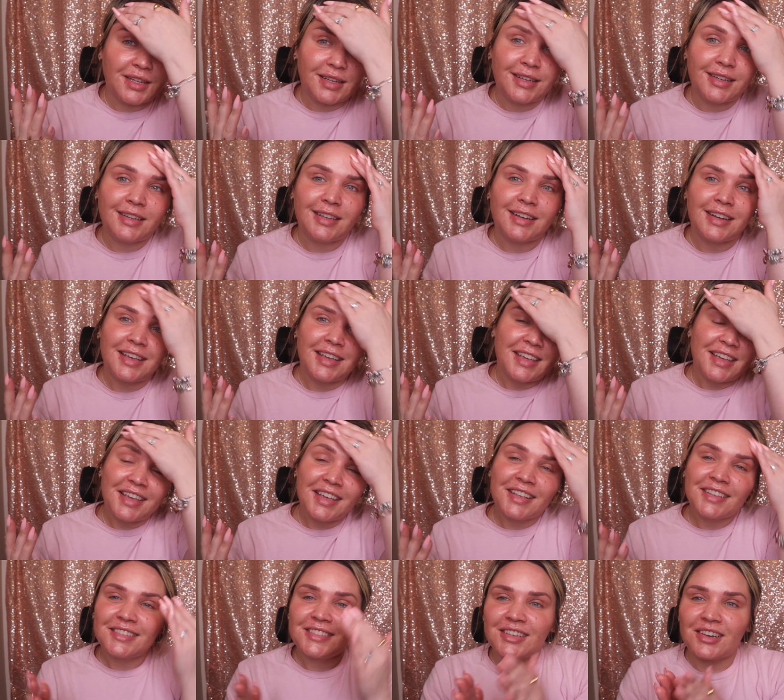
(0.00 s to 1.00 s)
in it.
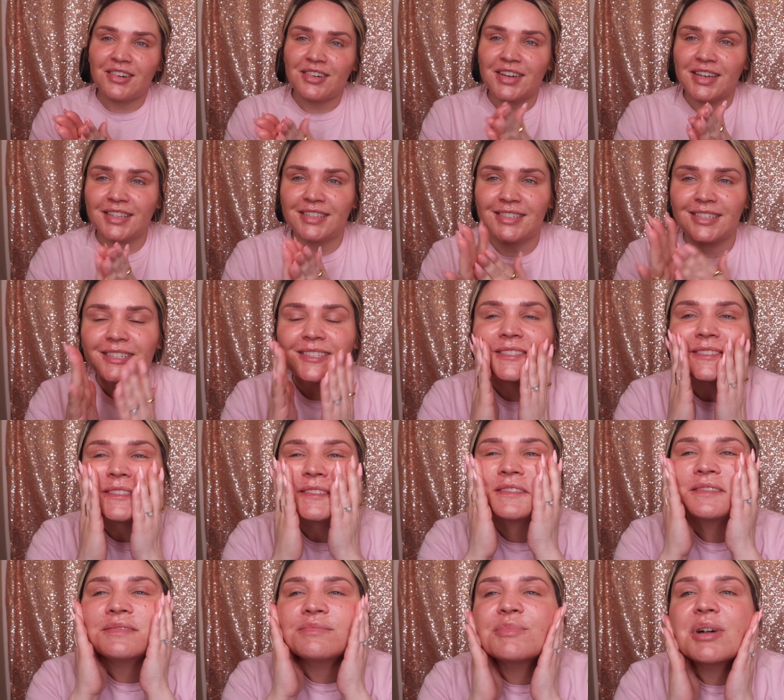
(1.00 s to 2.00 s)
So it
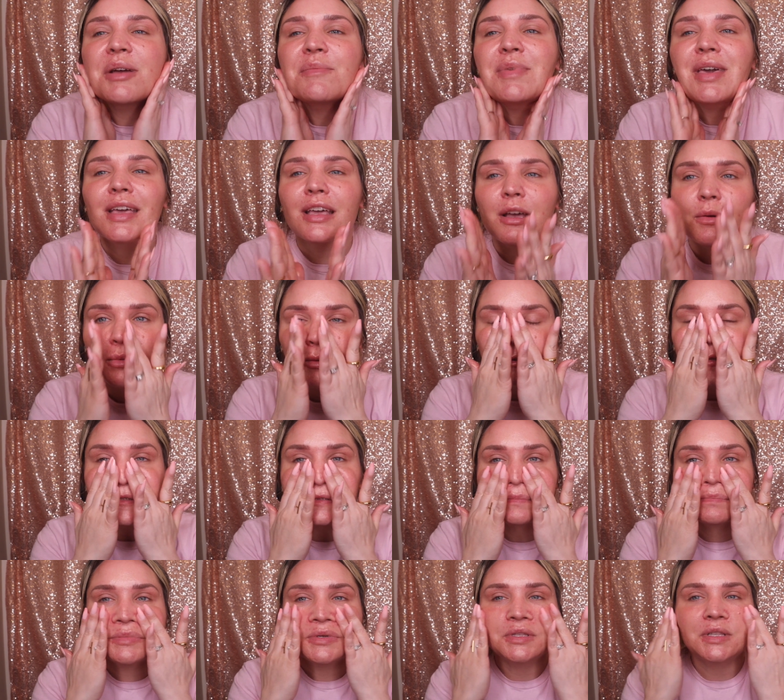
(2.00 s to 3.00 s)
just, my makeup will
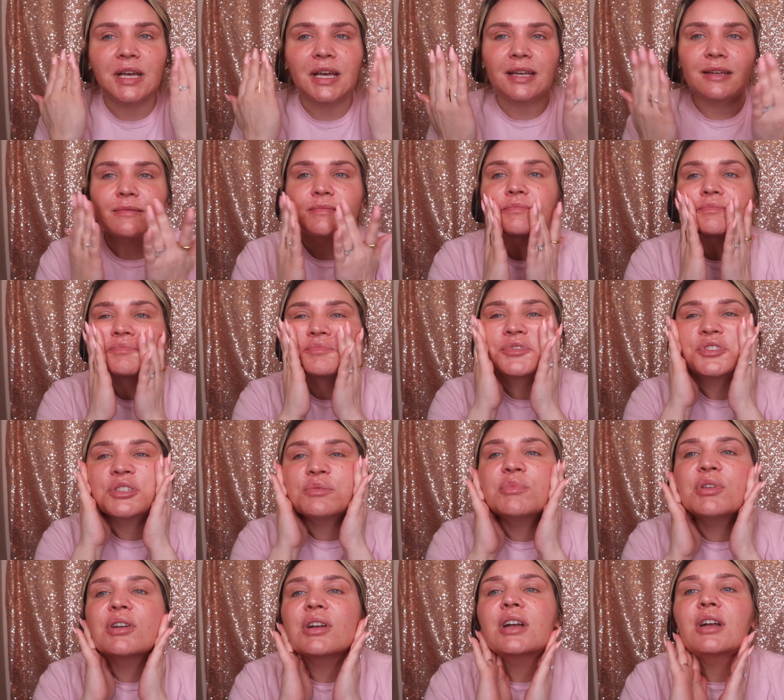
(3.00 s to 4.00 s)
just be like
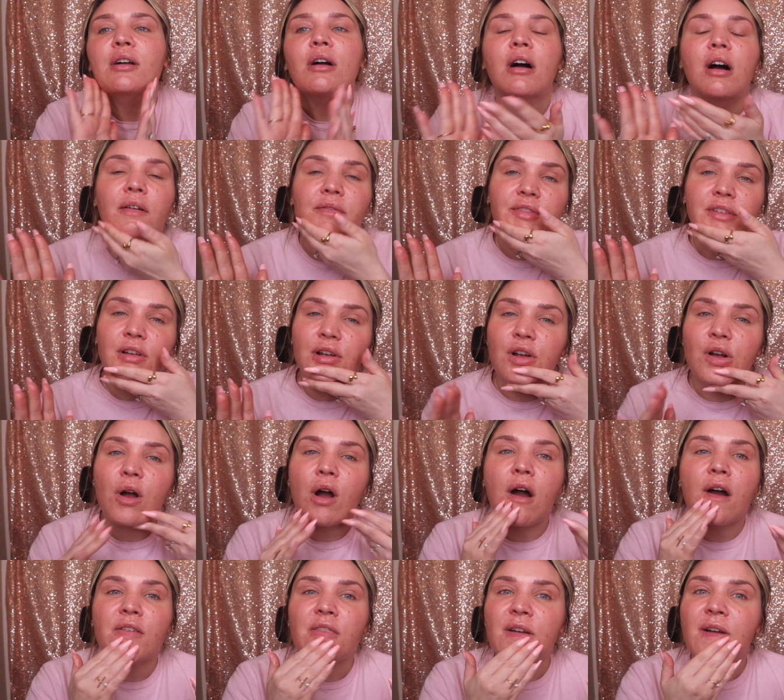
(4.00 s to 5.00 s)
smearing off. There
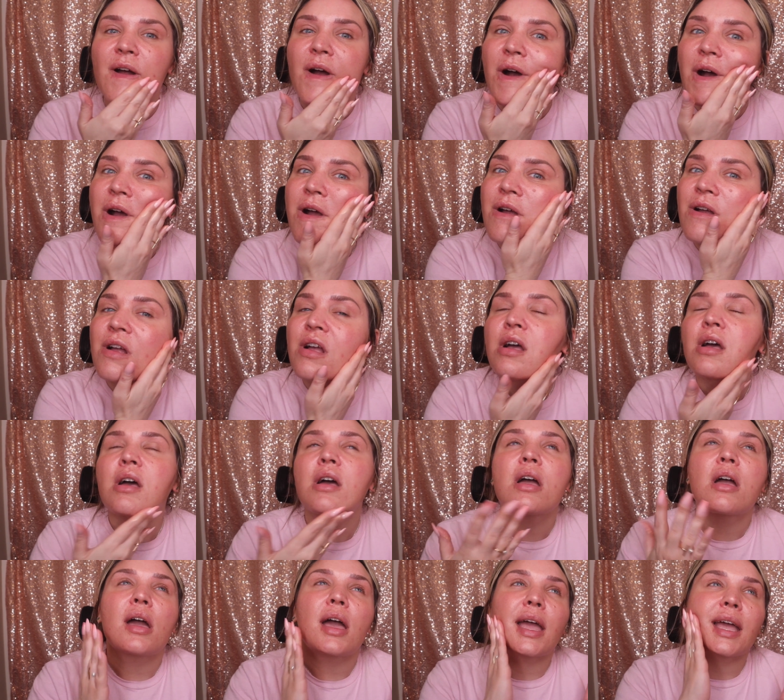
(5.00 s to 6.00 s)
are, there are
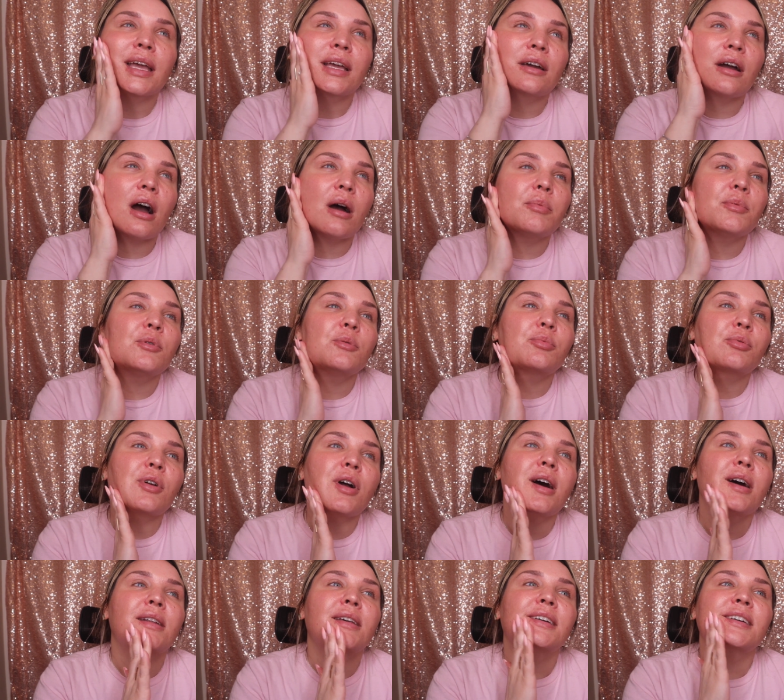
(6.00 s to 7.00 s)
a couple
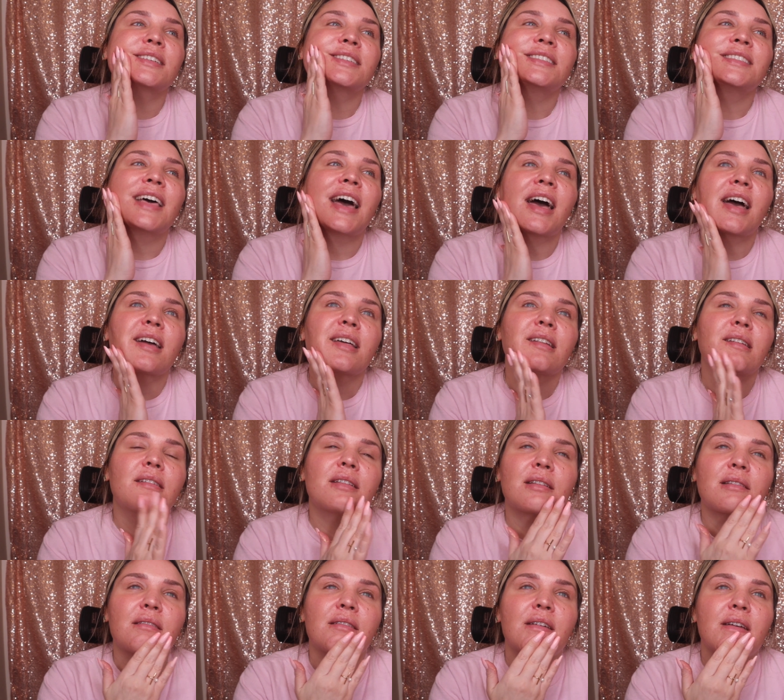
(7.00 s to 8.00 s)
products that
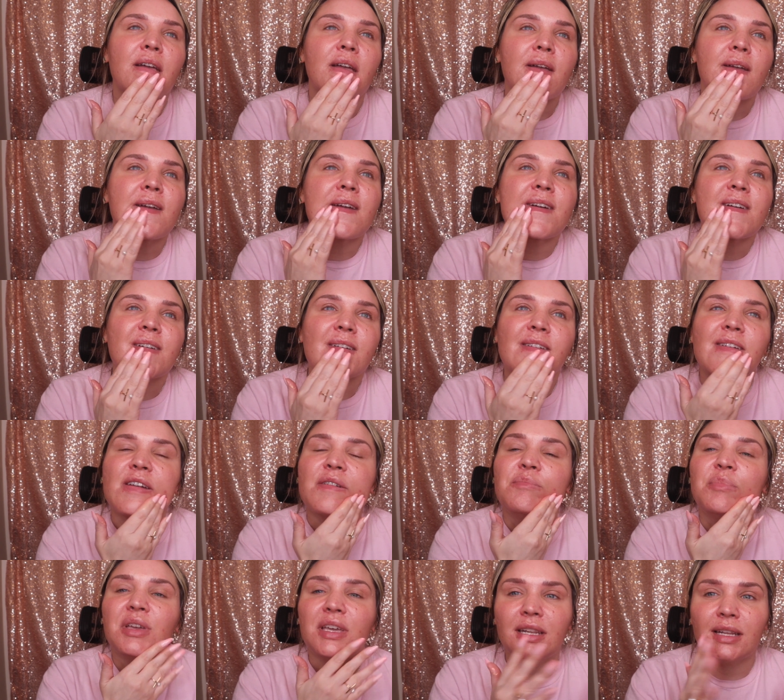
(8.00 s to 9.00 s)

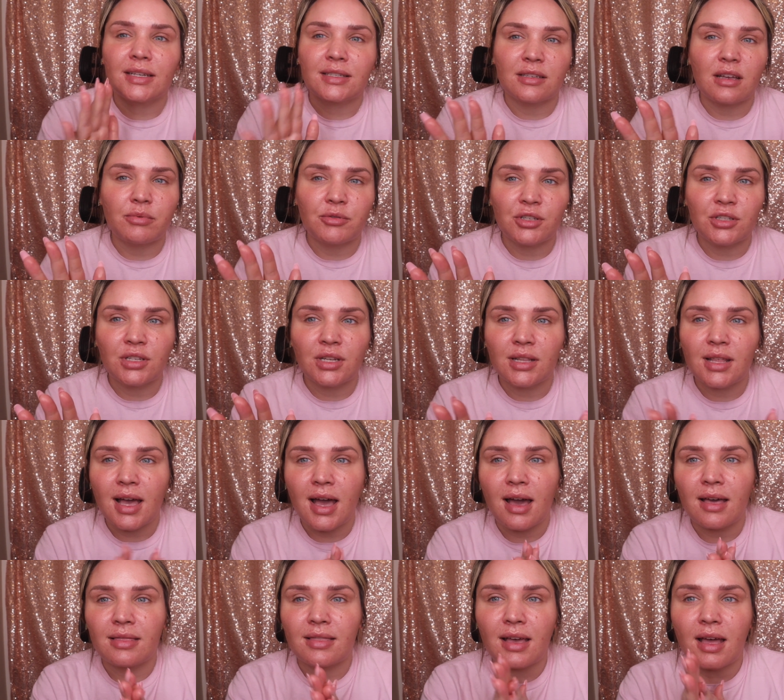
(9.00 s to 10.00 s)
give me an exception to
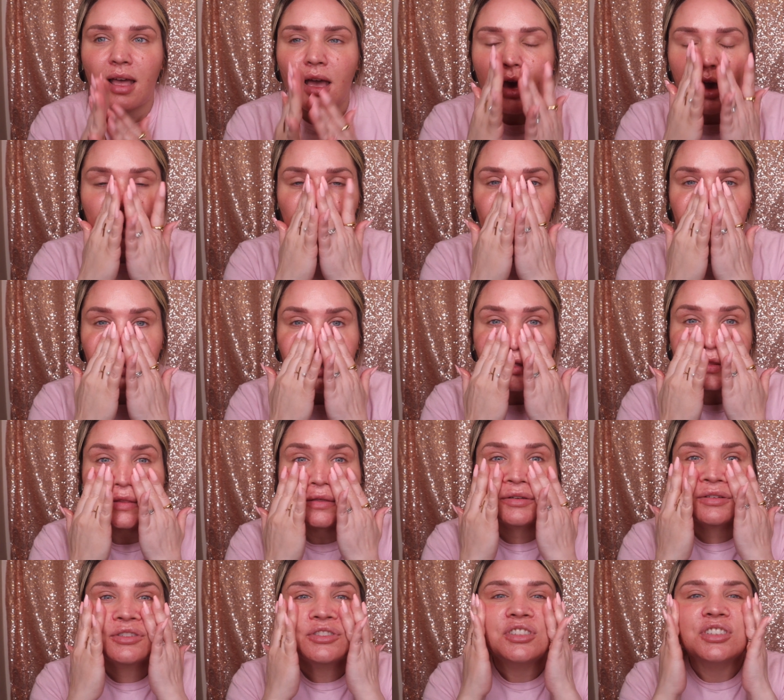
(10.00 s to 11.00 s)
that that have like
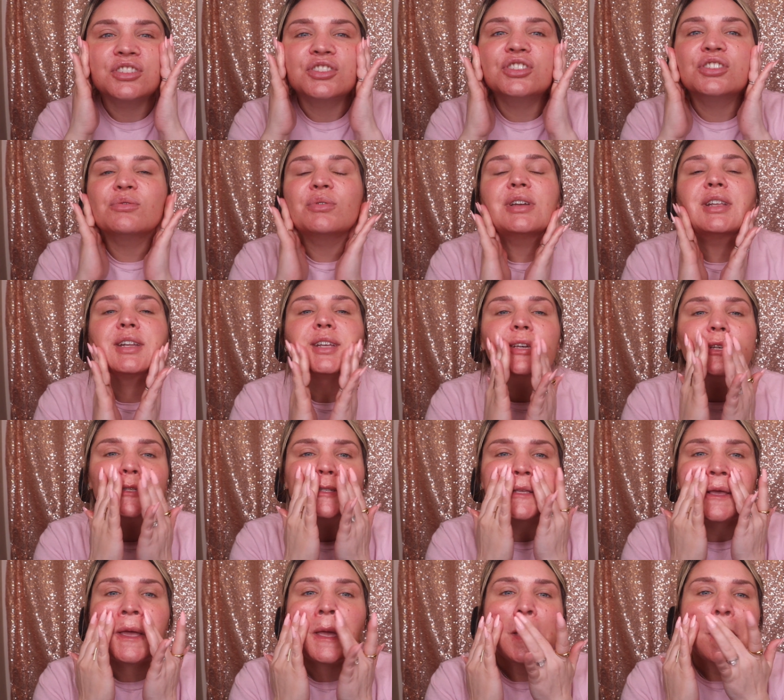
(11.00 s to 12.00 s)
the, the
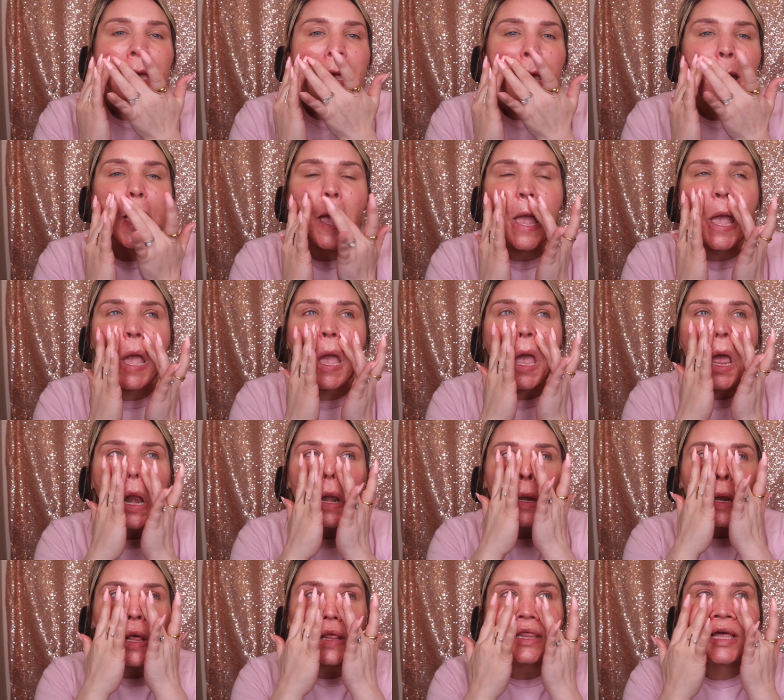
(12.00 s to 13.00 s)
dewiness
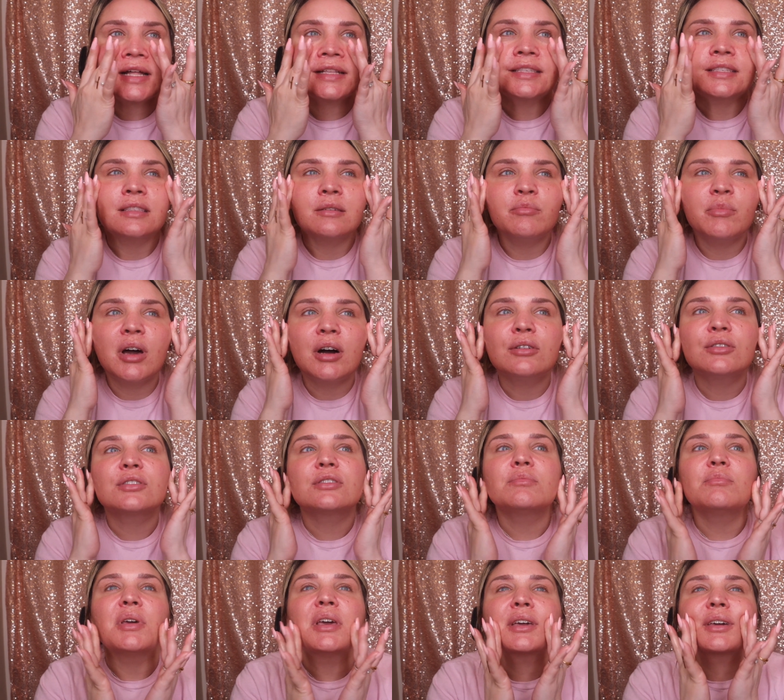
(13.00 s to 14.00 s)
and that's the
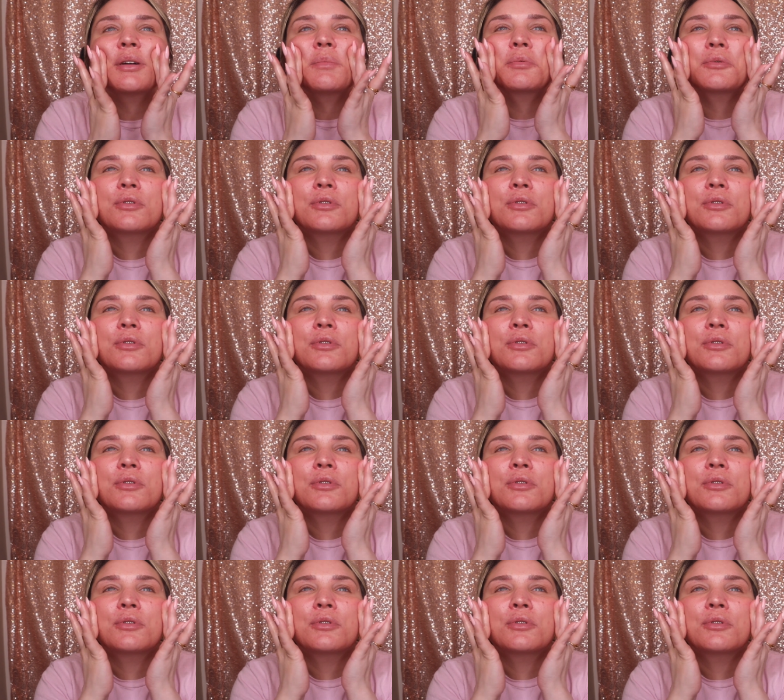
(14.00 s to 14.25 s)
Melt Makeup